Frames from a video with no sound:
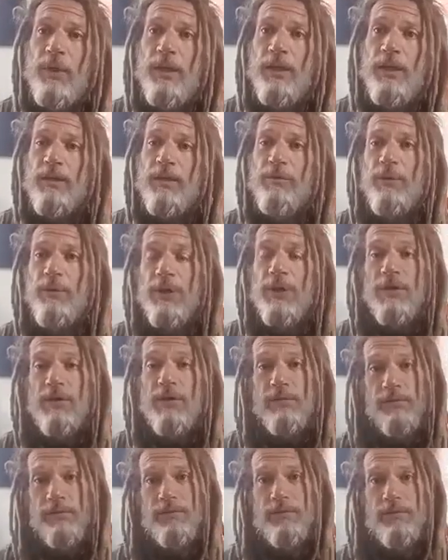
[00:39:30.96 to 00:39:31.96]
if we
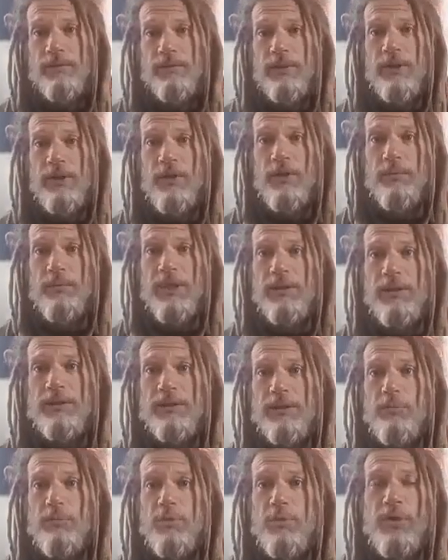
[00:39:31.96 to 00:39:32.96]
don't, make
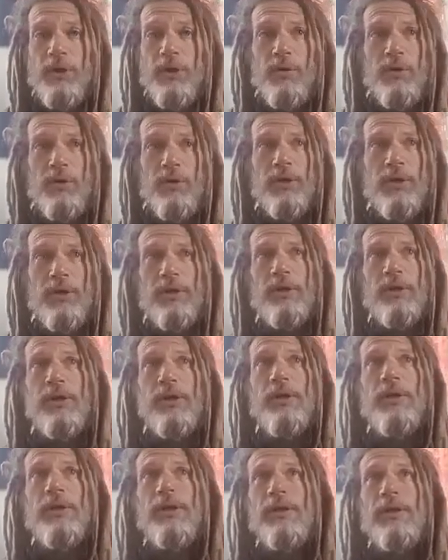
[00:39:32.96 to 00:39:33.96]
this a point of order.
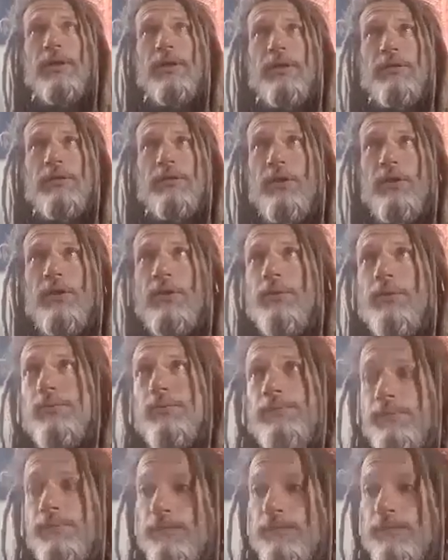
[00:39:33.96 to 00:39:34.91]
So